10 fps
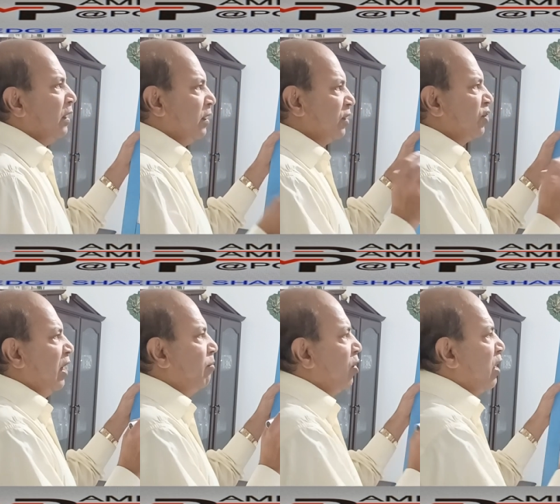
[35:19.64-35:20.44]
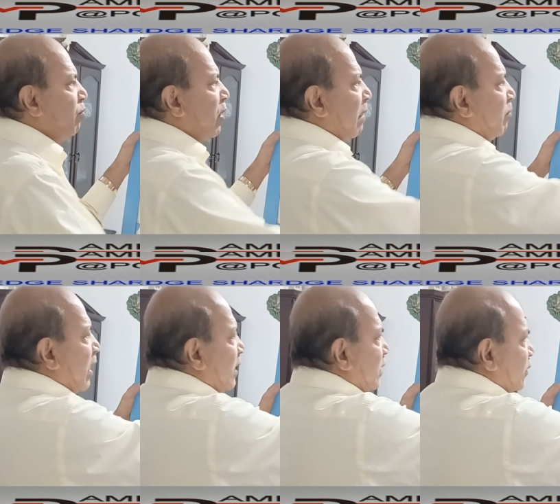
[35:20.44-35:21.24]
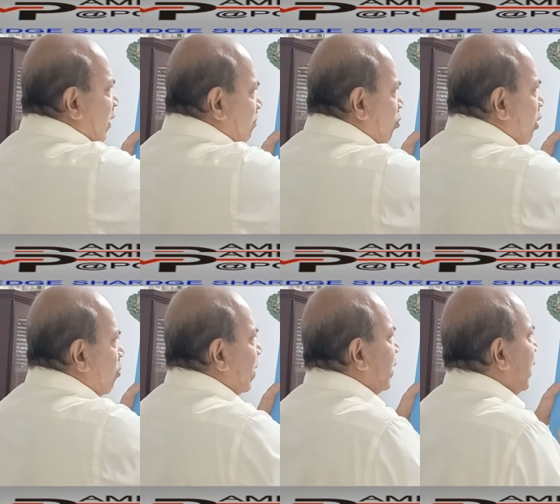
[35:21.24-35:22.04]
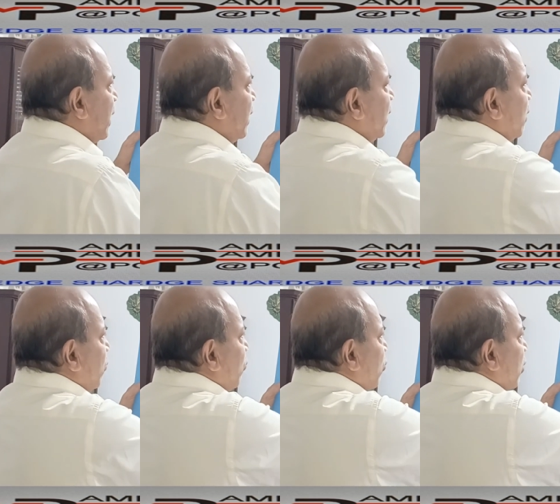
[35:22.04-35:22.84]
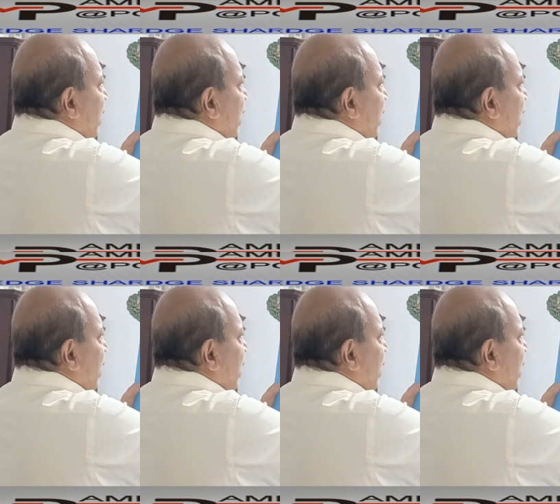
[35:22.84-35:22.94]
The same way, if we apply the same way over here, we will